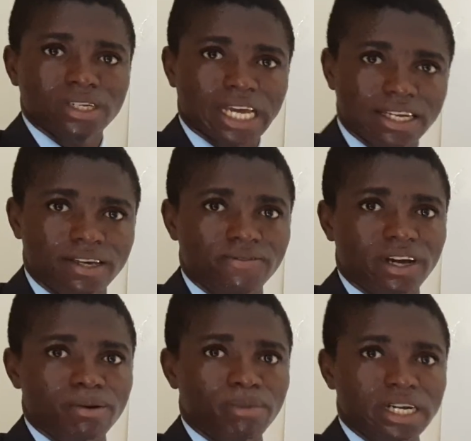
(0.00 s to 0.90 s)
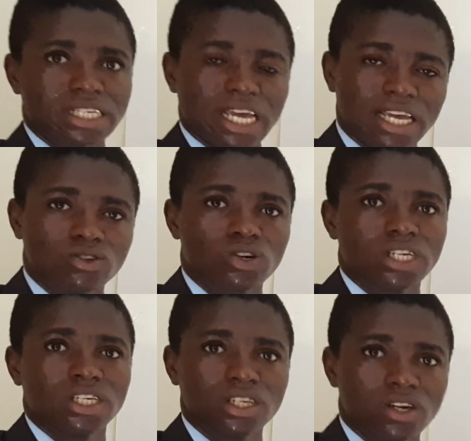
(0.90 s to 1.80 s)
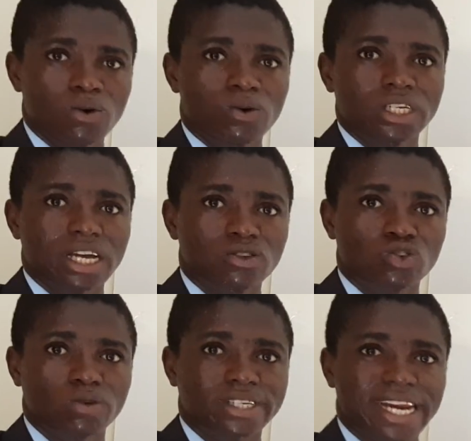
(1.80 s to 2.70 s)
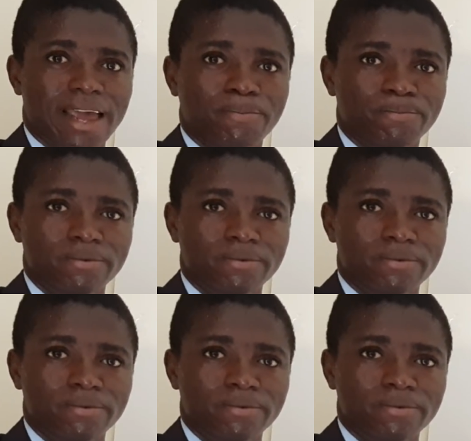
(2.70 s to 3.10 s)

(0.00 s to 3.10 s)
Thank you very much. Enjoy your watch and subscribe.